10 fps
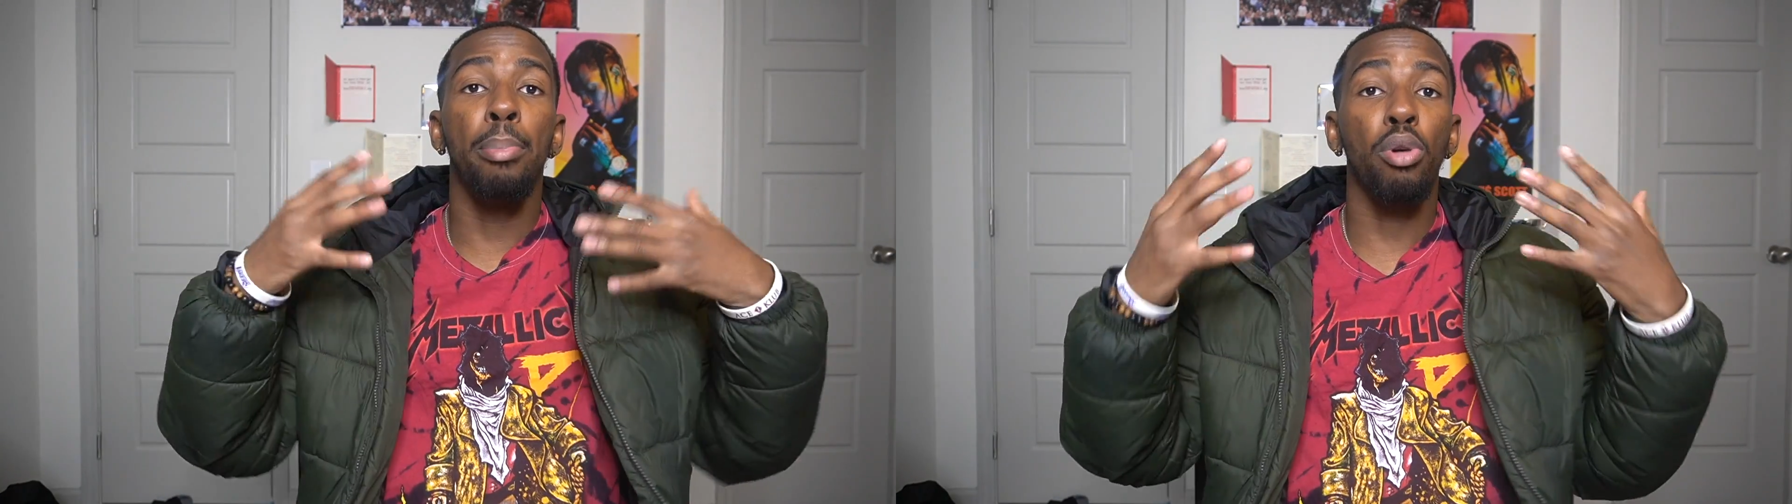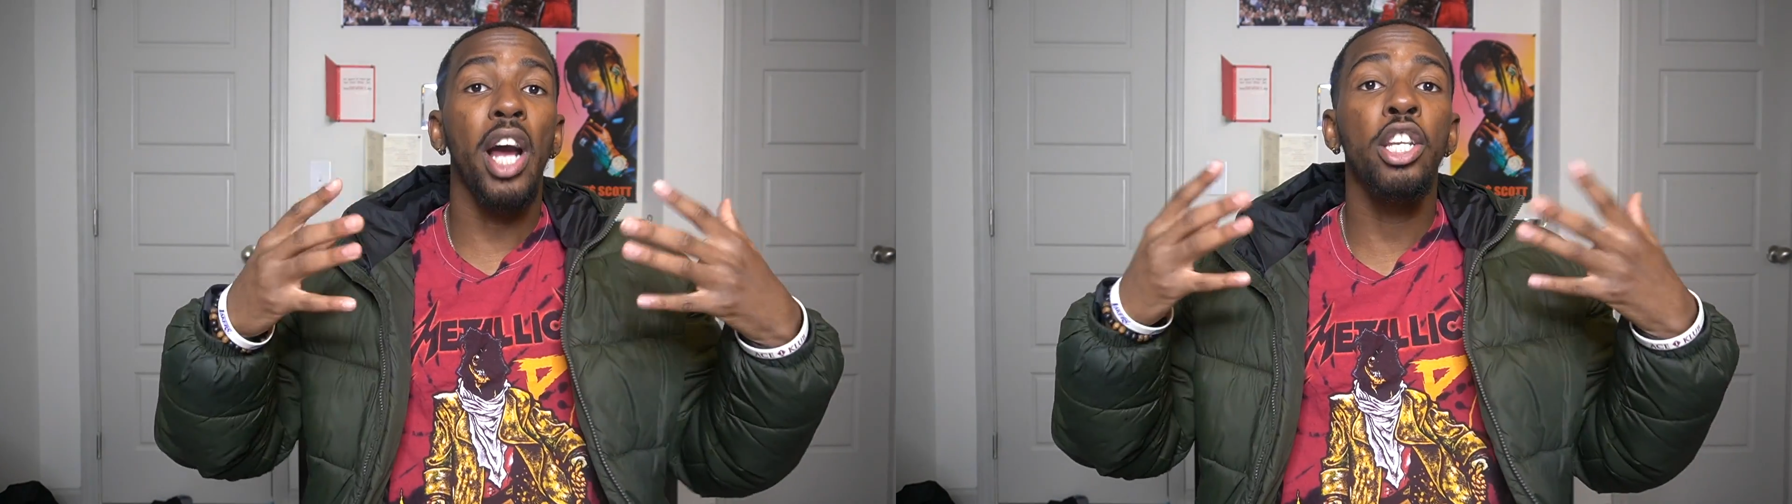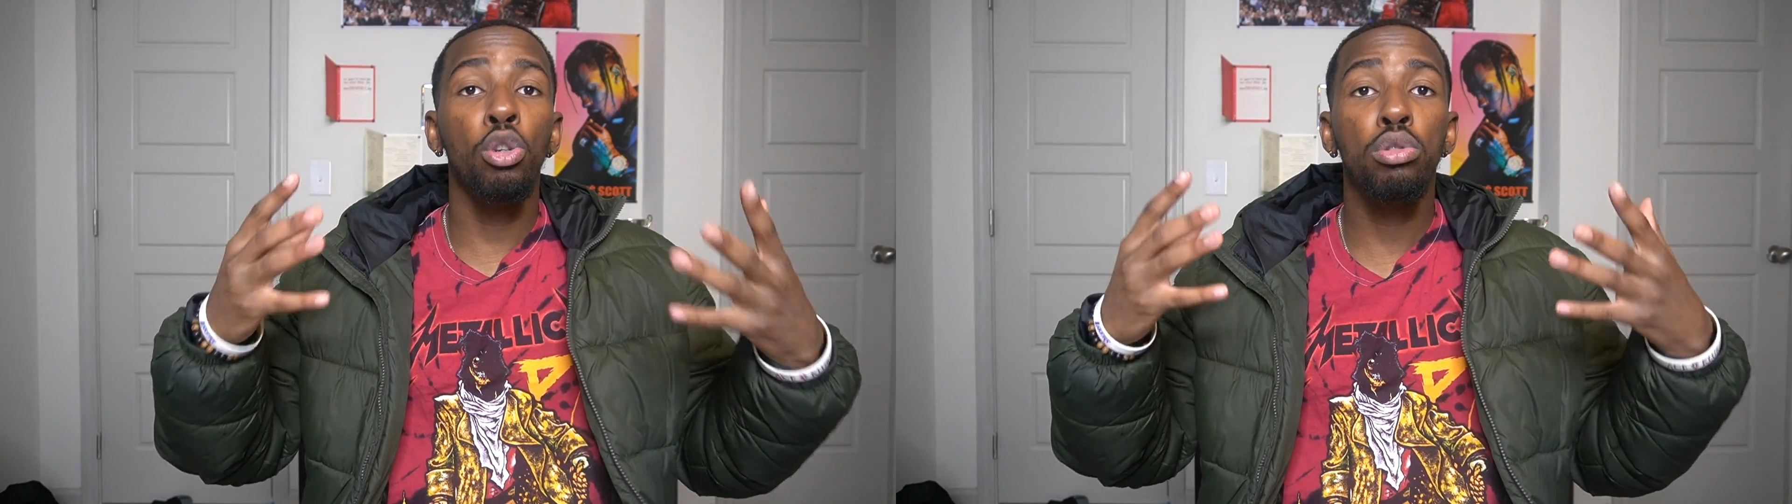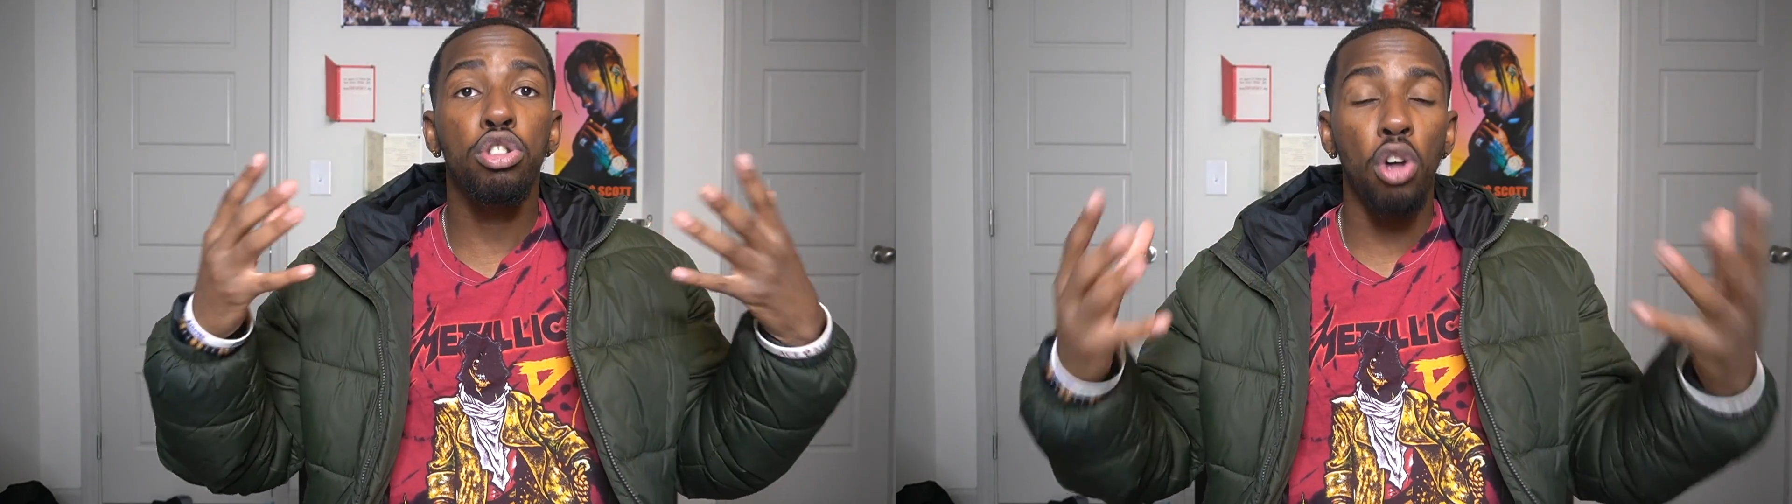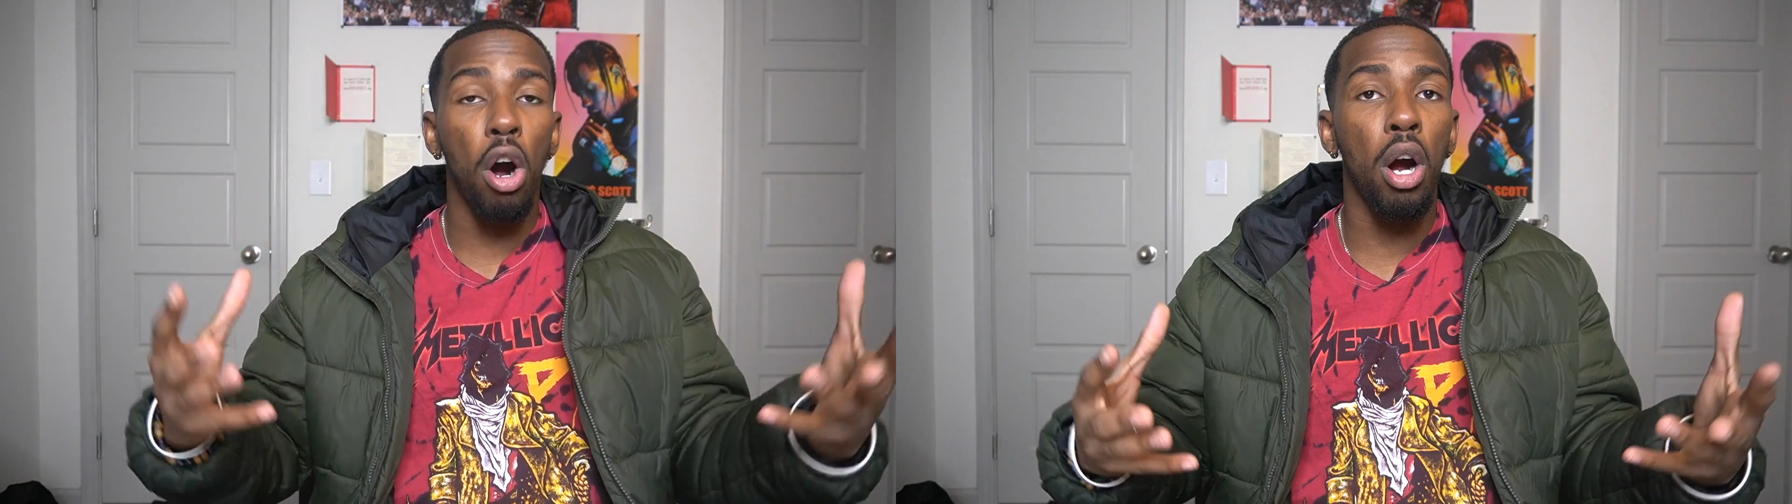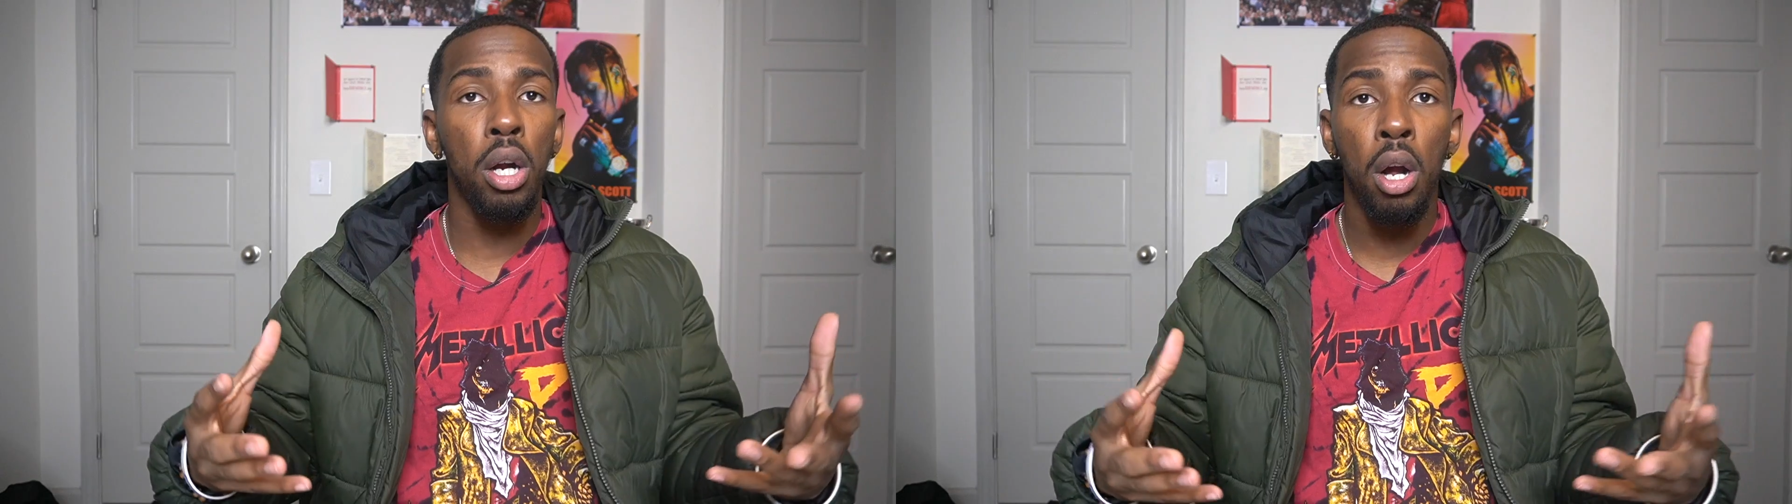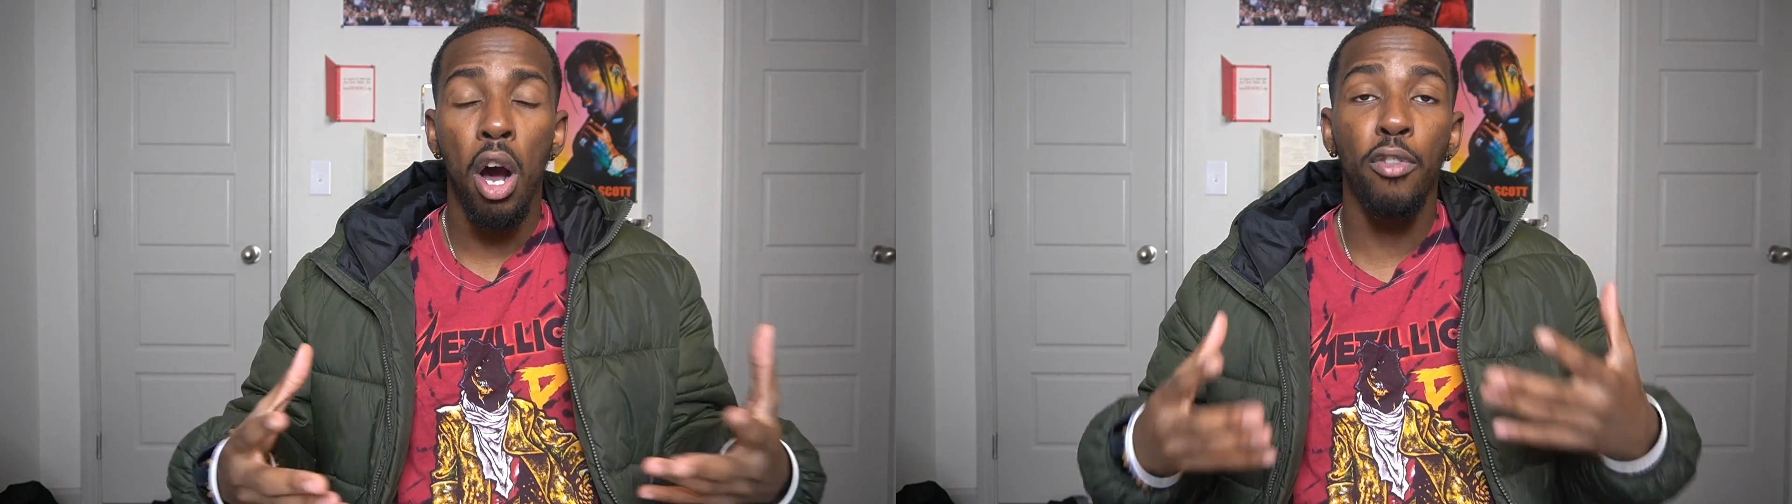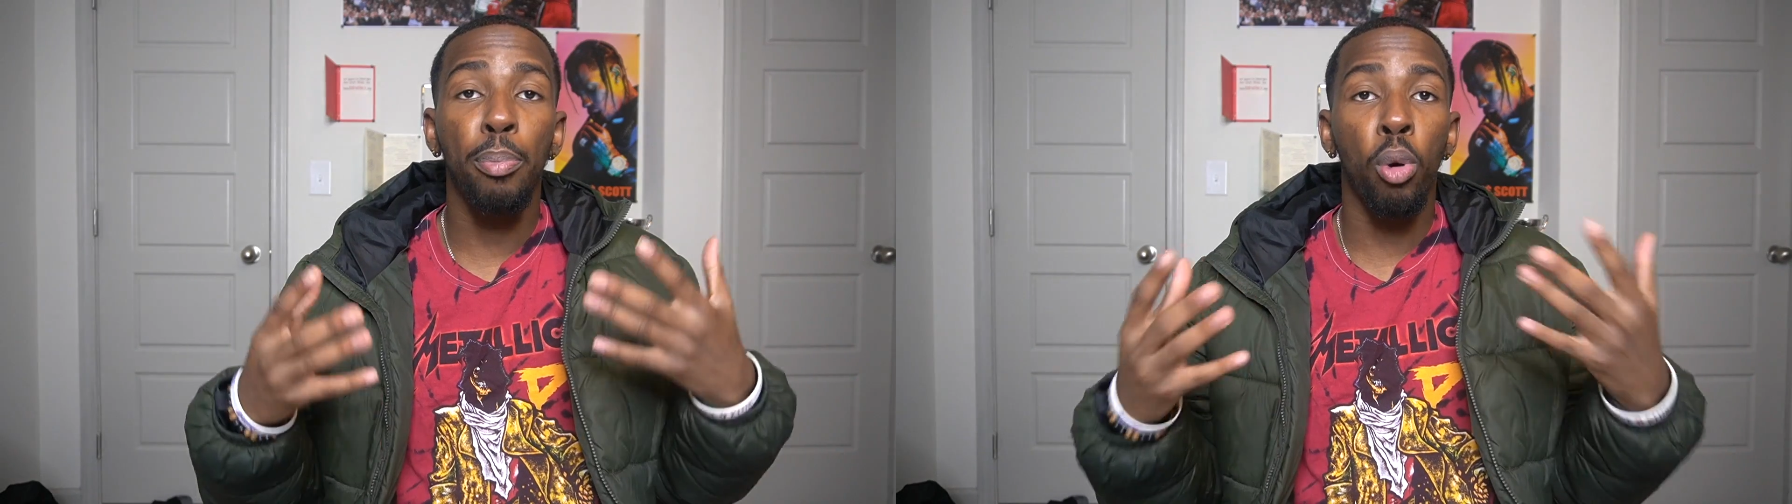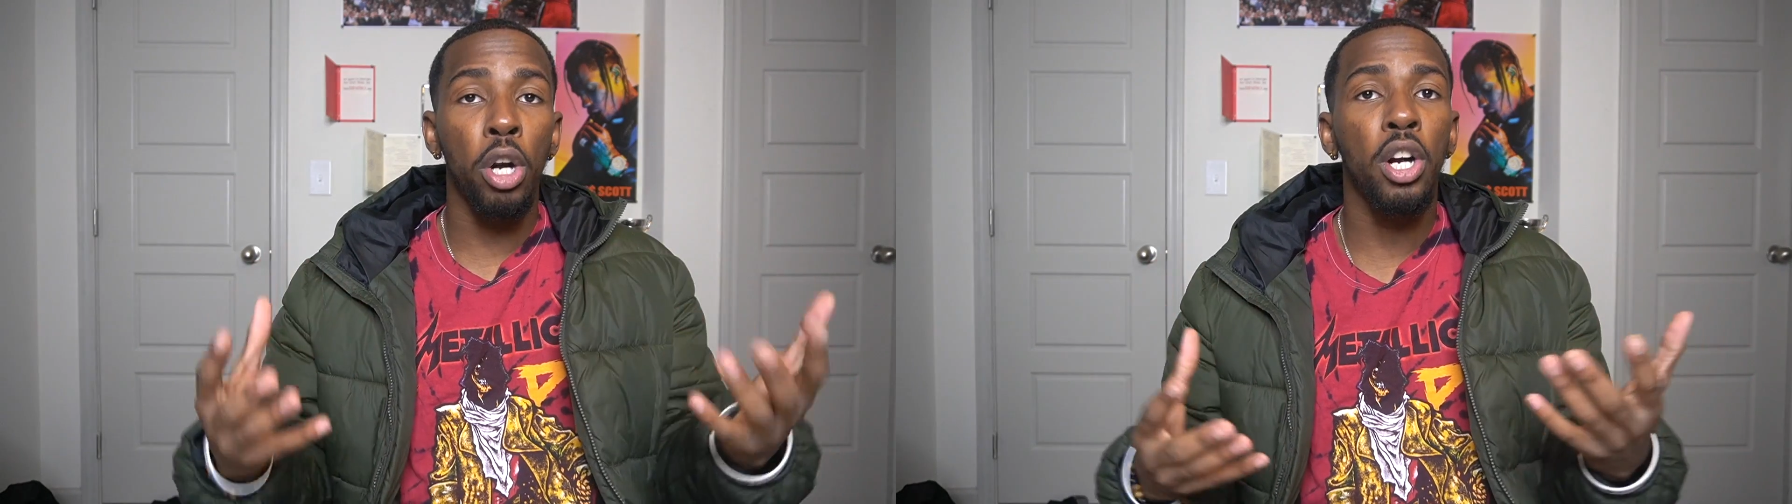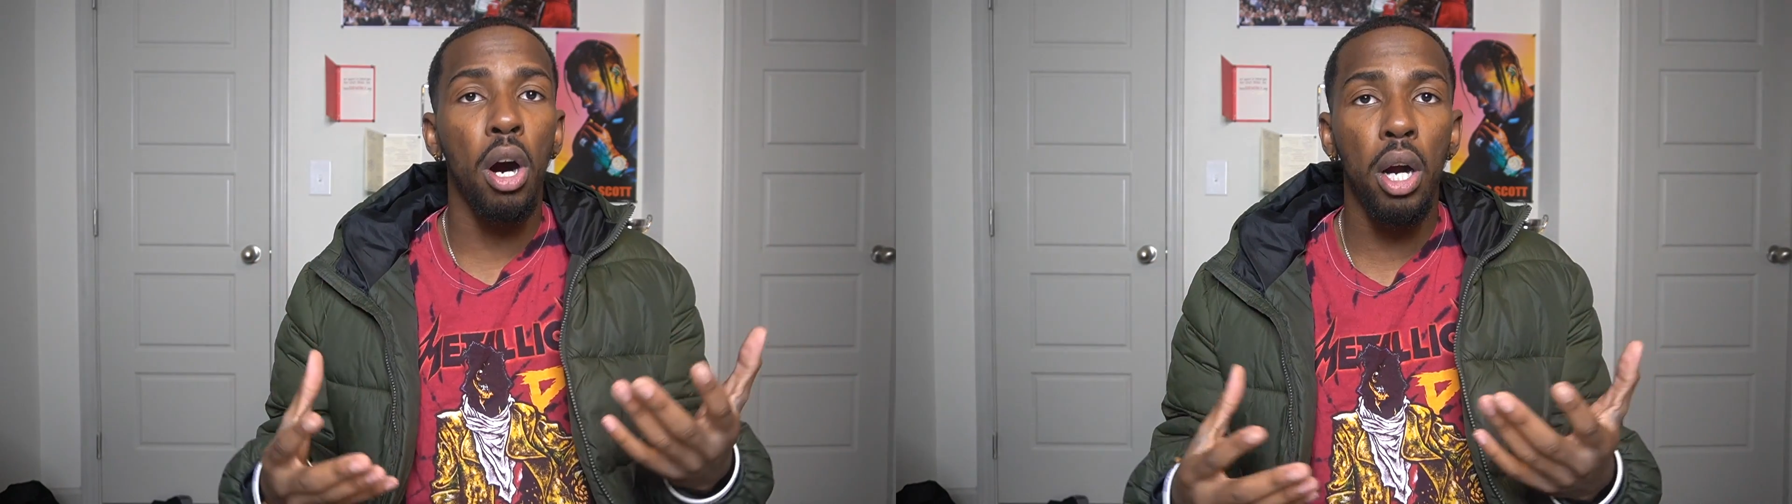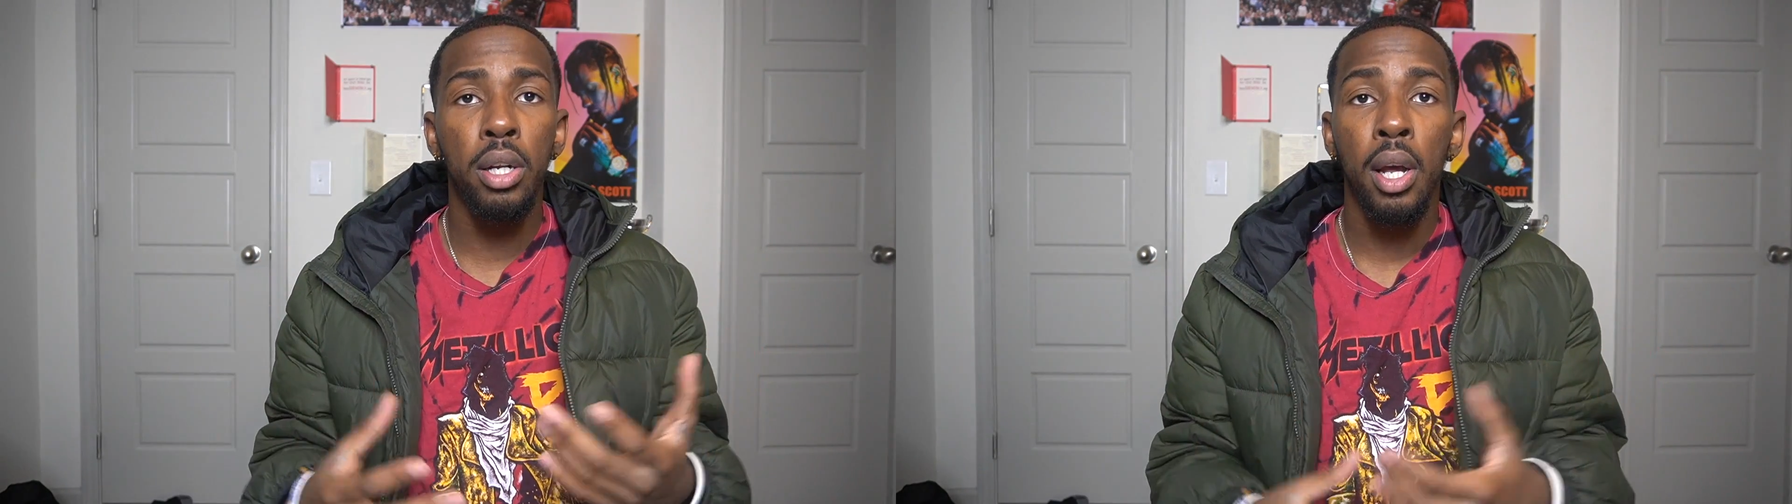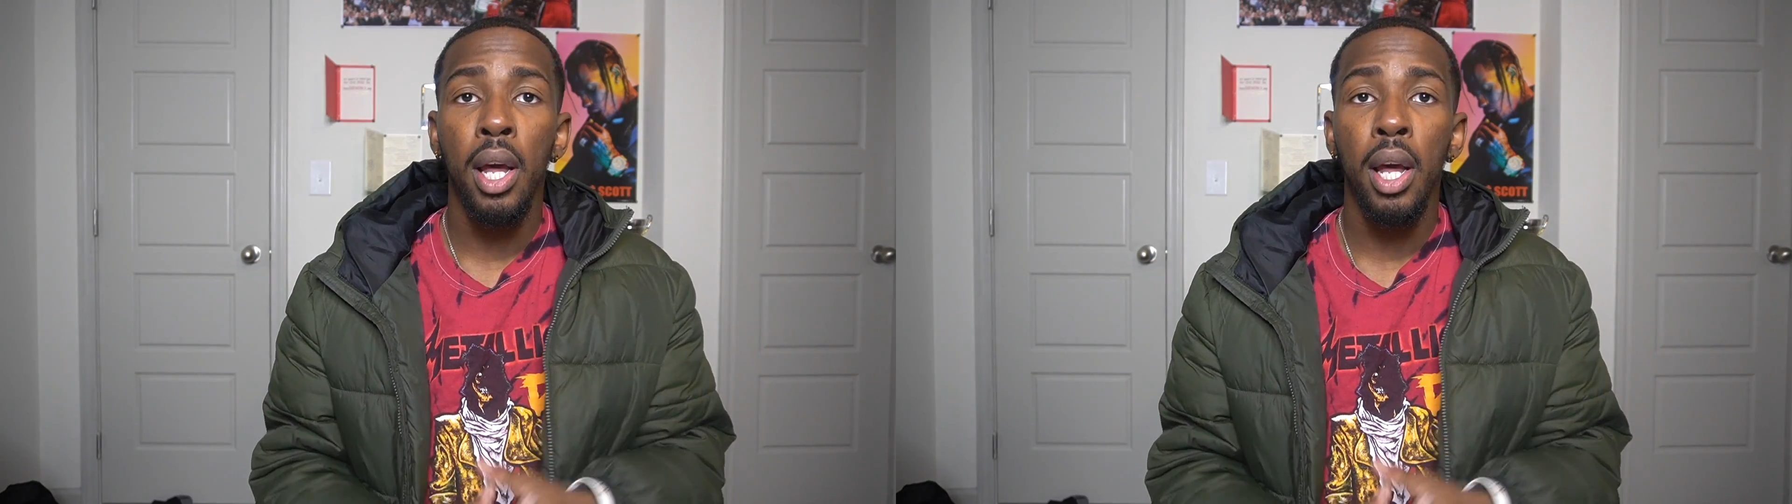bright new star of a point guard.